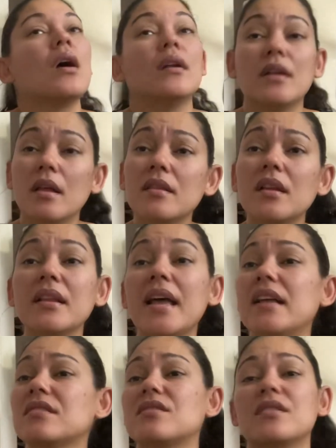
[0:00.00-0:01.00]

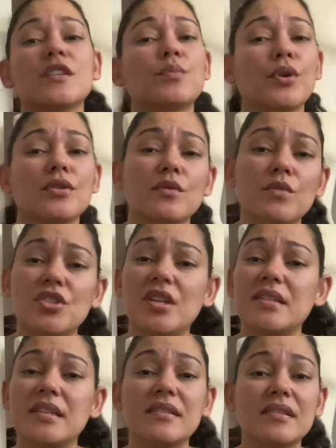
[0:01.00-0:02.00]
Nonetheless, this person was
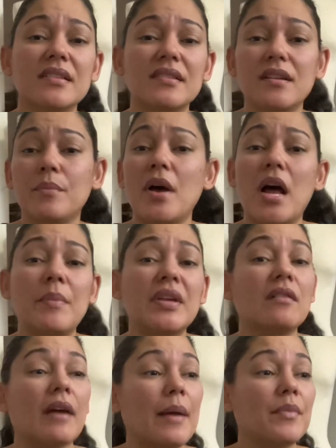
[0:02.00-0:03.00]
just insistent upon me
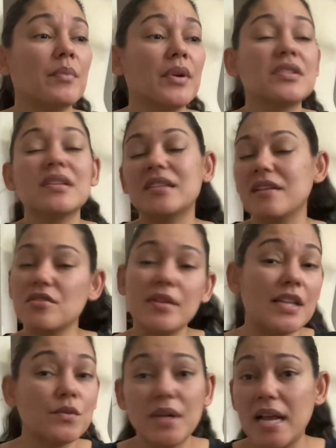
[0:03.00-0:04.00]
grabbing a bunch of stuff. So
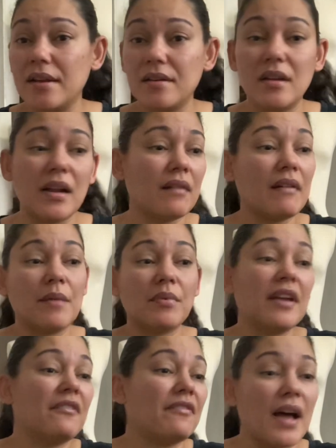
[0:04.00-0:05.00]
that's what I did. I grabbed
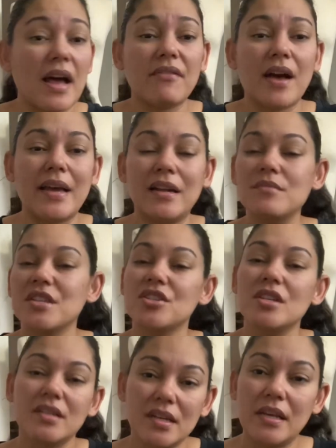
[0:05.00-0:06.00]
like five items and
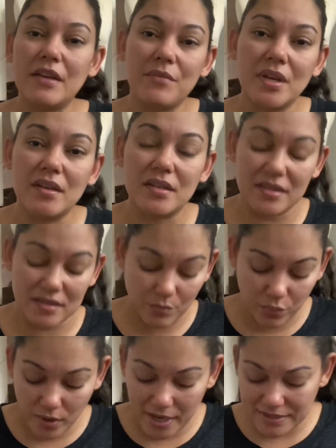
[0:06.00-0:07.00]
she did give me a decent
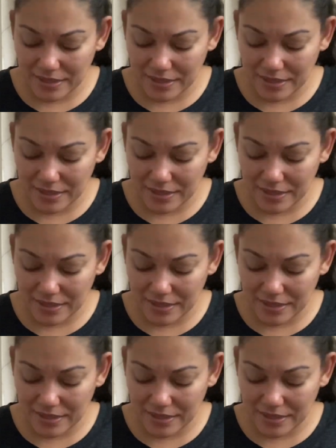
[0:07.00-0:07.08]
price.